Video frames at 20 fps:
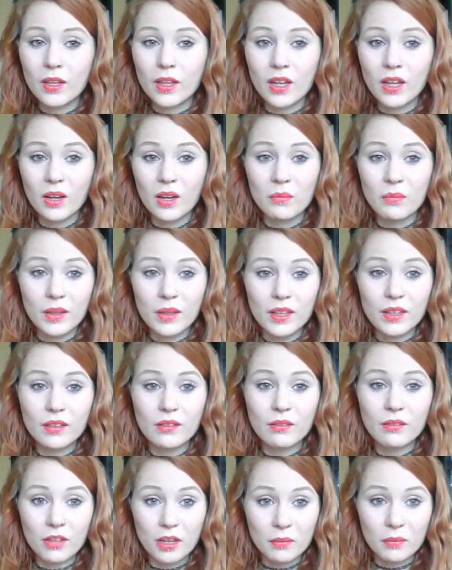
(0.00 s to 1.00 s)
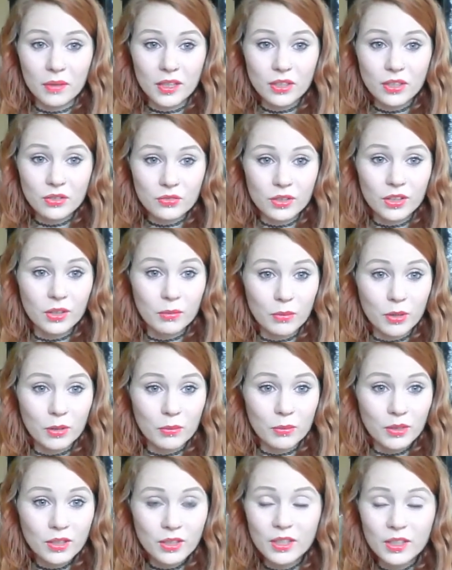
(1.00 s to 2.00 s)
a bit rubbish at the
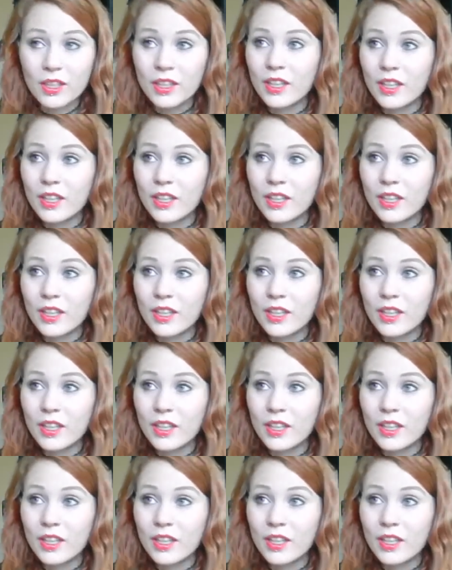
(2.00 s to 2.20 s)
moment.